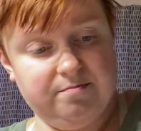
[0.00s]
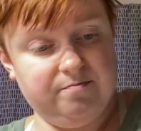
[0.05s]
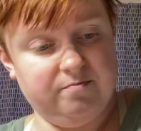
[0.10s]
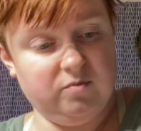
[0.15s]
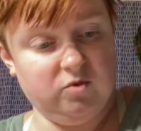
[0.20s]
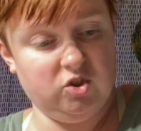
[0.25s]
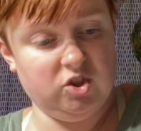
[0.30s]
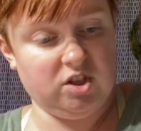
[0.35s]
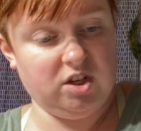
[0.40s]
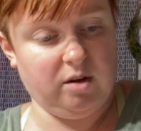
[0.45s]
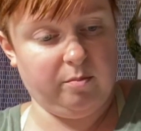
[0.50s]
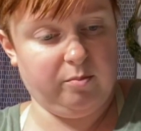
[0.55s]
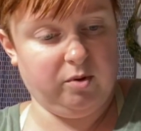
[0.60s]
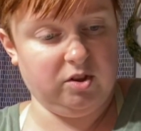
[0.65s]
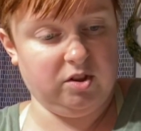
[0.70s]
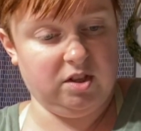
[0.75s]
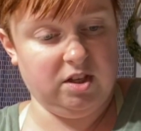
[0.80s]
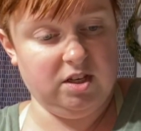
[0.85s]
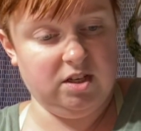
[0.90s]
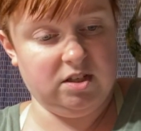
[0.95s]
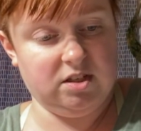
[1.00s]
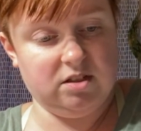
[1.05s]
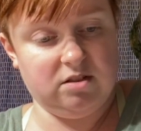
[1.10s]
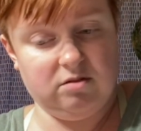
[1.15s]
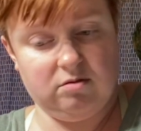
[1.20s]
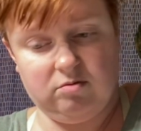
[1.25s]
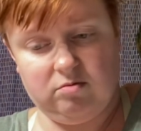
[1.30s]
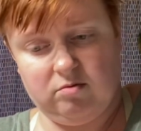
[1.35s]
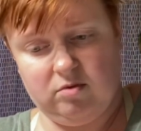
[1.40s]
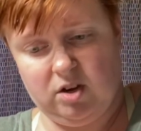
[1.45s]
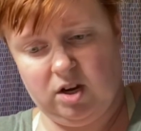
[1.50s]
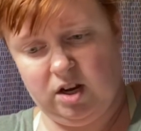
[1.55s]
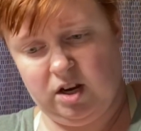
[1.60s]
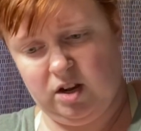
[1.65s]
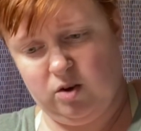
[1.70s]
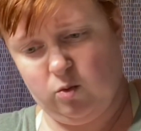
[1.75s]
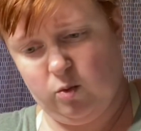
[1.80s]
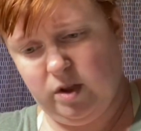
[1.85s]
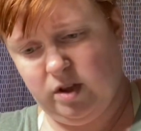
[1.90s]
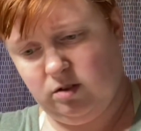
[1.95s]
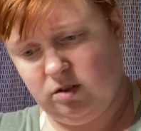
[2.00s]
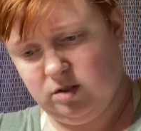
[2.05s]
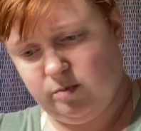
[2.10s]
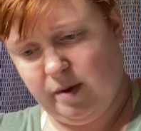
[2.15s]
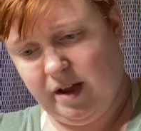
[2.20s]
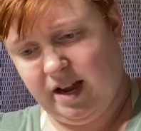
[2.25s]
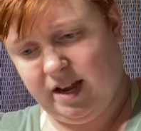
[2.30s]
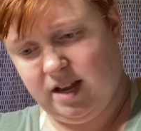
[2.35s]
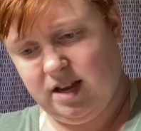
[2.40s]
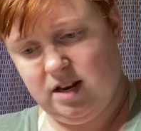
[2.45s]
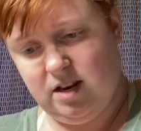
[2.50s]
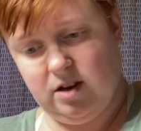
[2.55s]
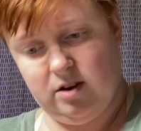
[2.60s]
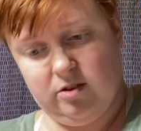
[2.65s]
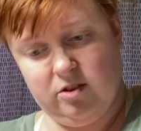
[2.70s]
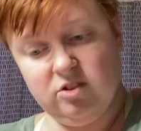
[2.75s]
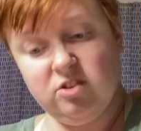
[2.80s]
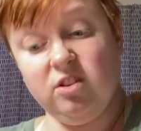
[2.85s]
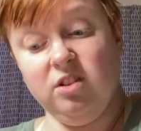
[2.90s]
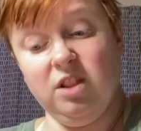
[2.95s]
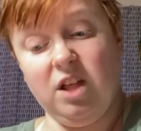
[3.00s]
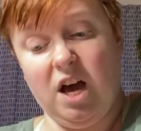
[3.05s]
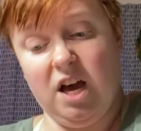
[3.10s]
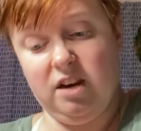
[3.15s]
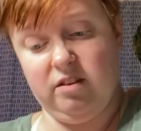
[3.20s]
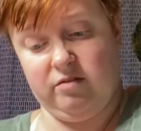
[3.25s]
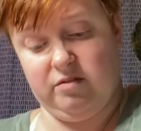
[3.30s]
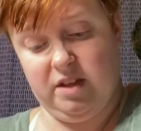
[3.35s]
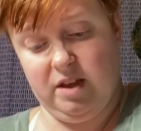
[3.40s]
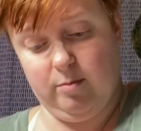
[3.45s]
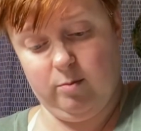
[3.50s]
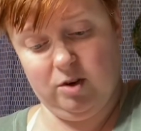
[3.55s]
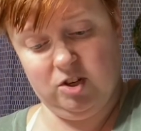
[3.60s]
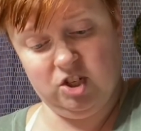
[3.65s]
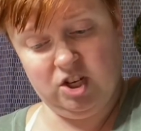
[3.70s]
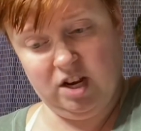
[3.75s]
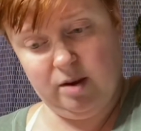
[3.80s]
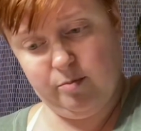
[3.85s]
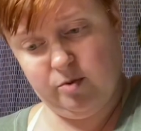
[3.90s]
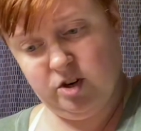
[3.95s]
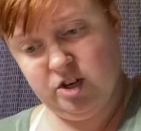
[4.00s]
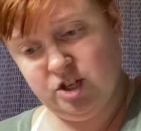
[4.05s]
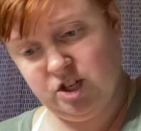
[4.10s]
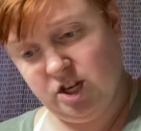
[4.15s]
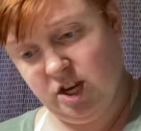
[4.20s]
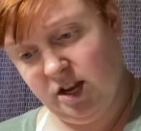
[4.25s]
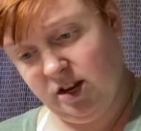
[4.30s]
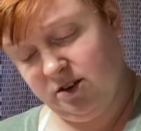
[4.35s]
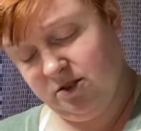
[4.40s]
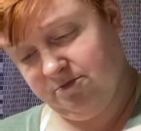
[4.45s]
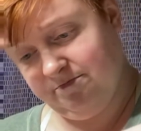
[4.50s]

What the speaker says: I'm just going to put these cutting wheels back in here. There's a lot of them, which I appreciate.